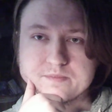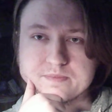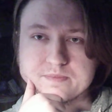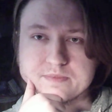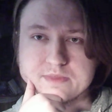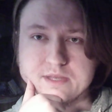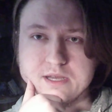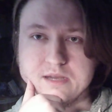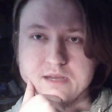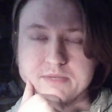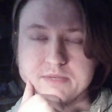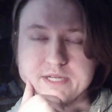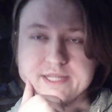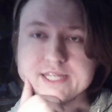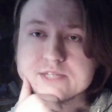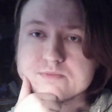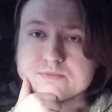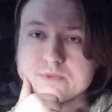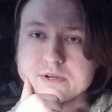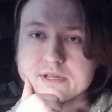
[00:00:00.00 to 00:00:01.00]
But
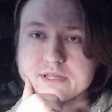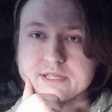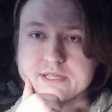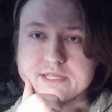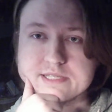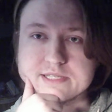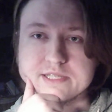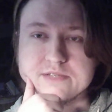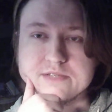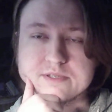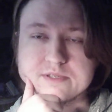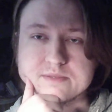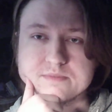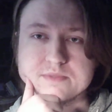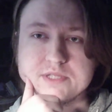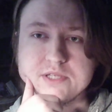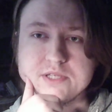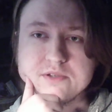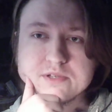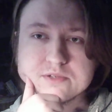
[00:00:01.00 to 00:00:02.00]
he's one of these that you
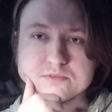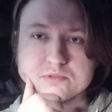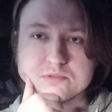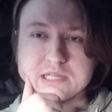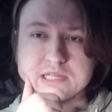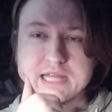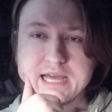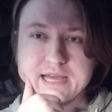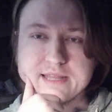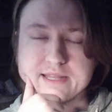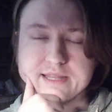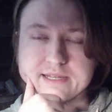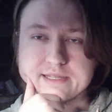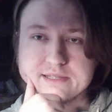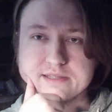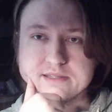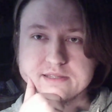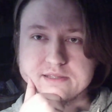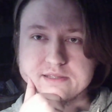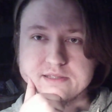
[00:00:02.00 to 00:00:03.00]
can rely
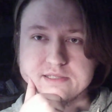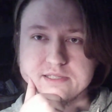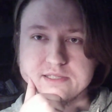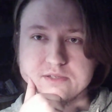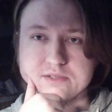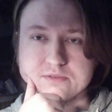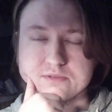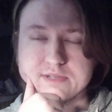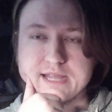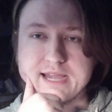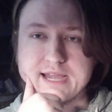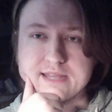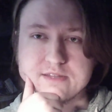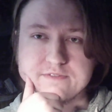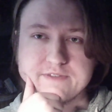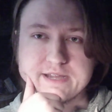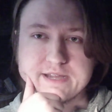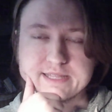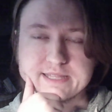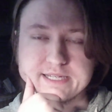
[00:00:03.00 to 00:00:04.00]
on the
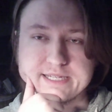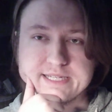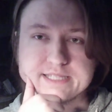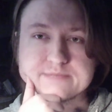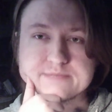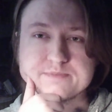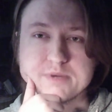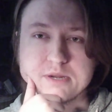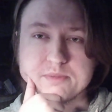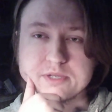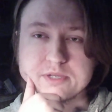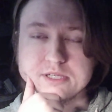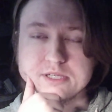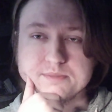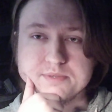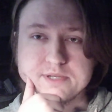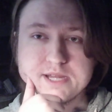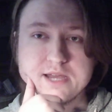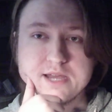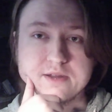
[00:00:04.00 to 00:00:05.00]
fact that he's probably going
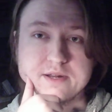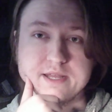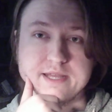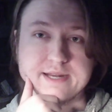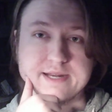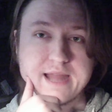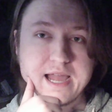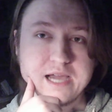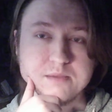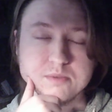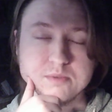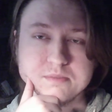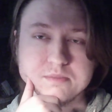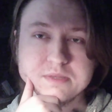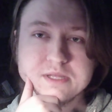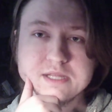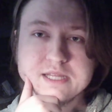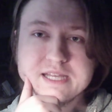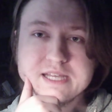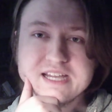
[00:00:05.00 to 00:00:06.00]
to put out an album,
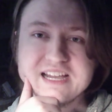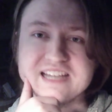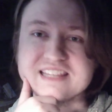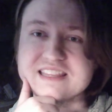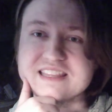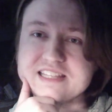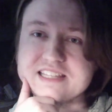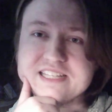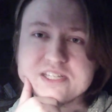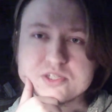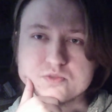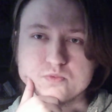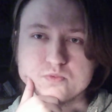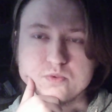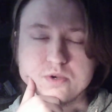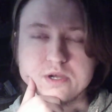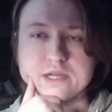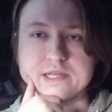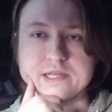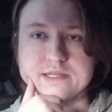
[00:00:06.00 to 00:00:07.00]
at least
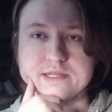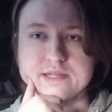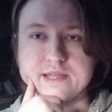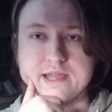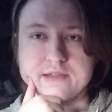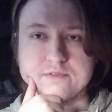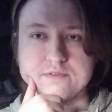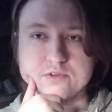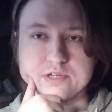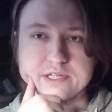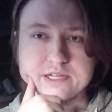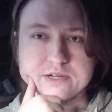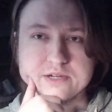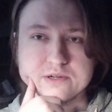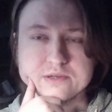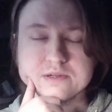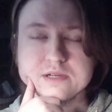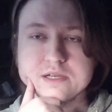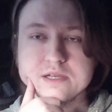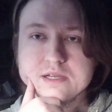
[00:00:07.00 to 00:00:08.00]
one every
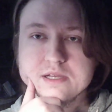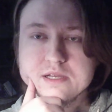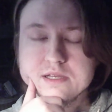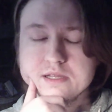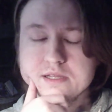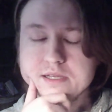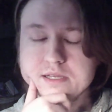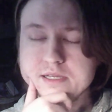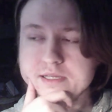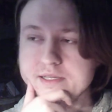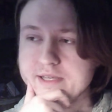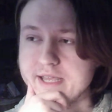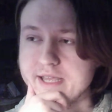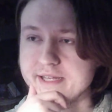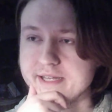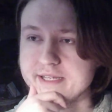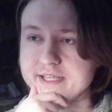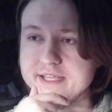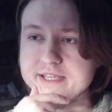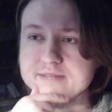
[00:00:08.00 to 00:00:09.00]
year.
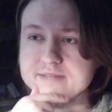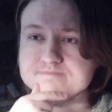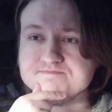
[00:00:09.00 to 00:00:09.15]
And he